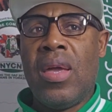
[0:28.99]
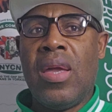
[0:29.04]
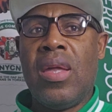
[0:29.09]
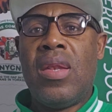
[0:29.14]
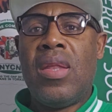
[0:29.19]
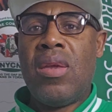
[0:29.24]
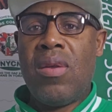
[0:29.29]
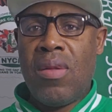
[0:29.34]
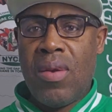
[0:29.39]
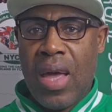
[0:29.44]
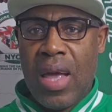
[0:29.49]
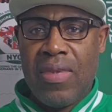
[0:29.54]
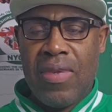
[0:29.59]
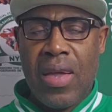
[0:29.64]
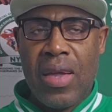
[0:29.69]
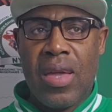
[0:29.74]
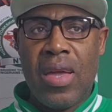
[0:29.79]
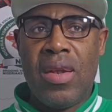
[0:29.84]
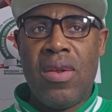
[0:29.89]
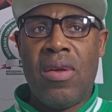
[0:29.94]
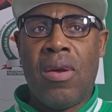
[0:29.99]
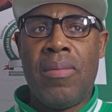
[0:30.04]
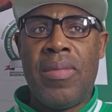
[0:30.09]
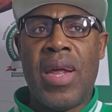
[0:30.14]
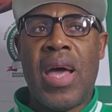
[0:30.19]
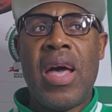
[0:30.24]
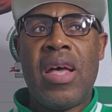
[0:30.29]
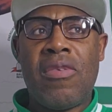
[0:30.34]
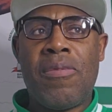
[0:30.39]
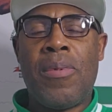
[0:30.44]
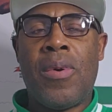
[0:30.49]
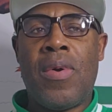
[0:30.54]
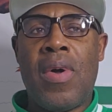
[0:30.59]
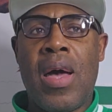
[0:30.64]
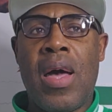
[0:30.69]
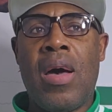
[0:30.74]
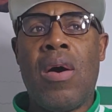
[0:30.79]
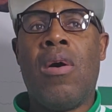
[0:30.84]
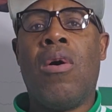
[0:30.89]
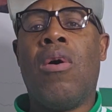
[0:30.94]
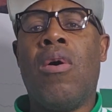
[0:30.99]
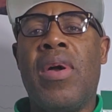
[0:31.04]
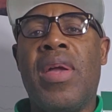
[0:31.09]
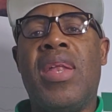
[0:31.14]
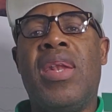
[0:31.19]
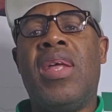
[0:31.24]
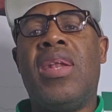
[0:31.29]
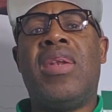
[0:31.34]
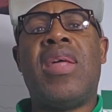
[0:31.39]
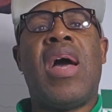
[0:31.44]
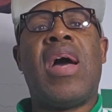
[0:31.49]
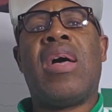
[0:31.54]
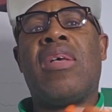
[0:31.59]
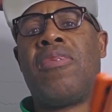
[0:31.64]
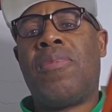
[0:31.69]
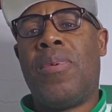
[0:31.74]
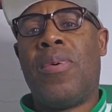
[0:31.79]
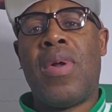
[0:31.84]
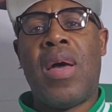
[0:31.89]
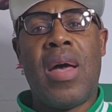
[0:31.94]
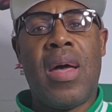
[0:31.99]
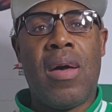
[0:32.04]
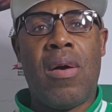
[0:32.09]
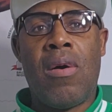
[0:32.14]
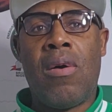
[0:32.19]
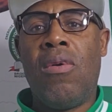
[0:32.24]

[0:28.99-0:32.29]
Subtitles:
in the United Kingdom diaspora or in the diaspora